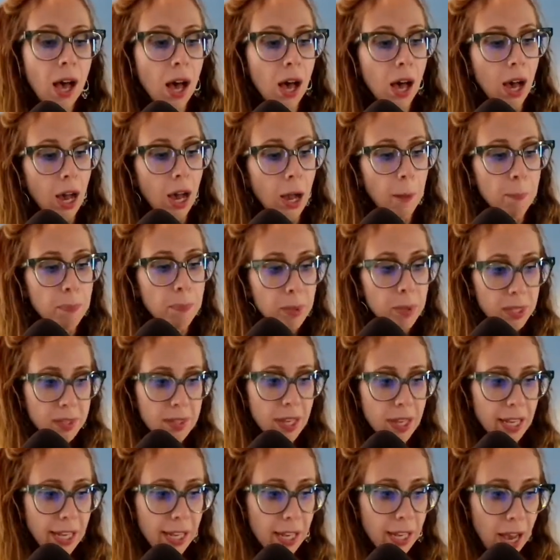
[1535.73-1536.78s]
But
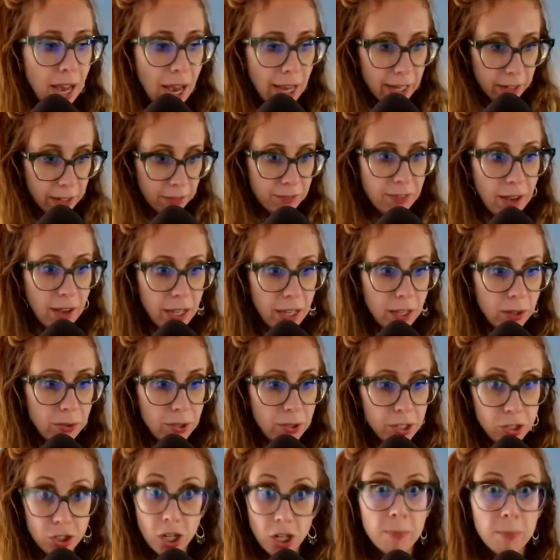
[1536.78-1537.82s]
say I invite you
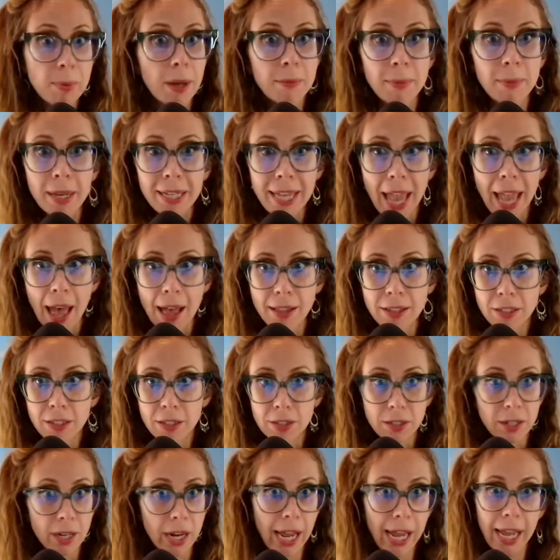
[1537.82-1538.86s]
to jump on my
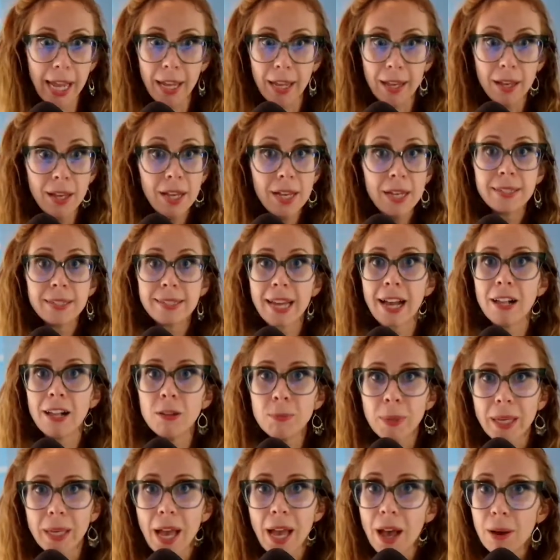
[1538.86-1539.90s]
calendar. Hey, tell
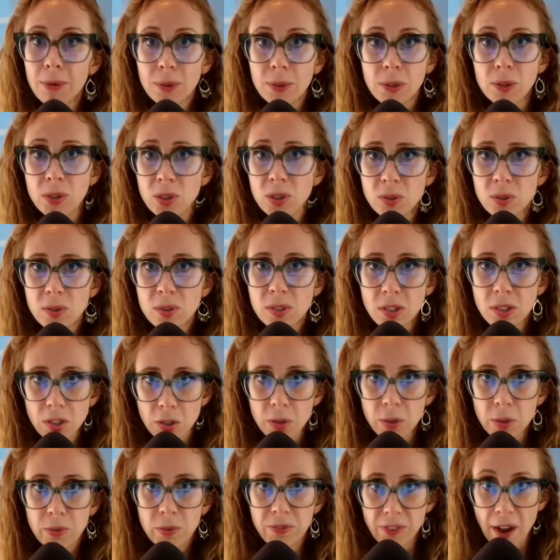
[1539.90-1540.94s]
me how you use
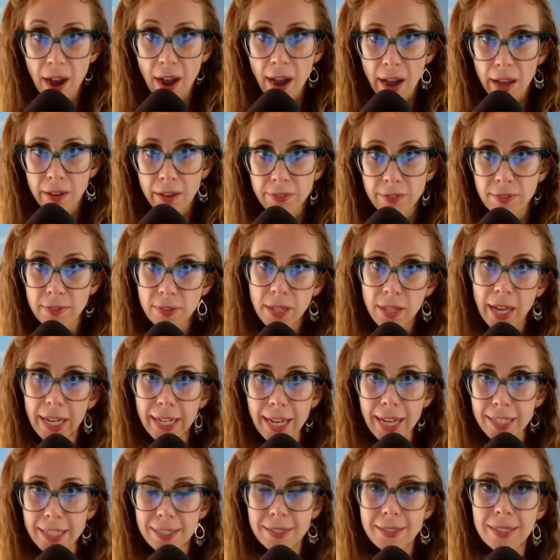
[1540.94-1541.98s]
Q5, like
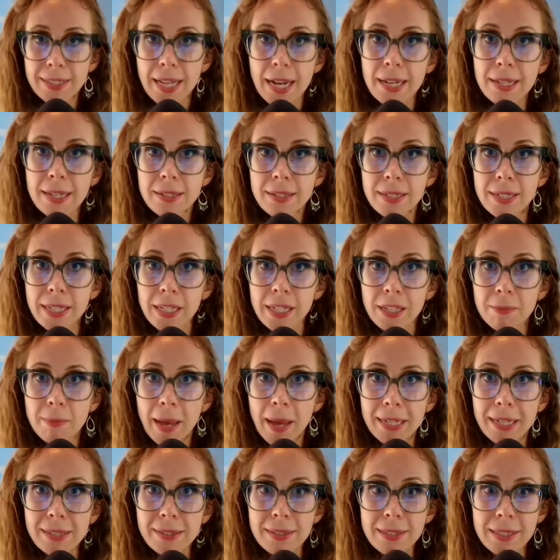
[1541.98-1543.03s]
I discussed in Inc.
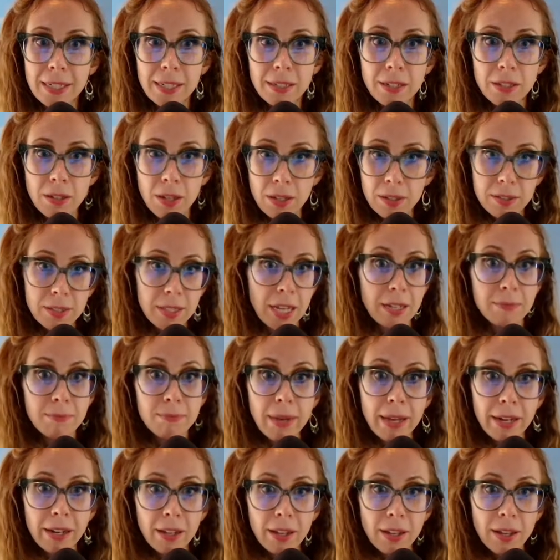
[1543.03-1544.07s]
magazine alongside
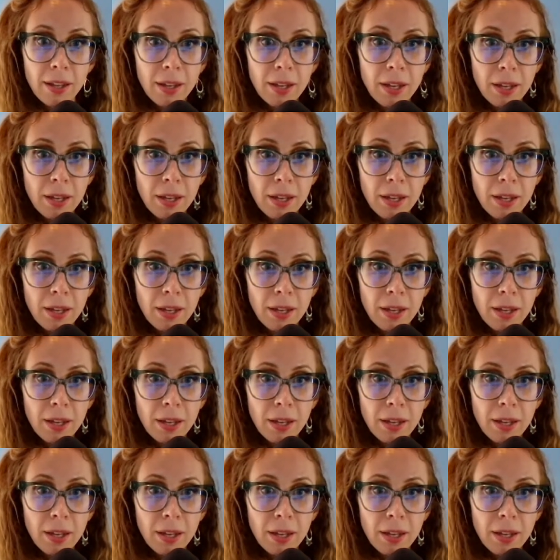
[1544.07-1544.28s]
Meta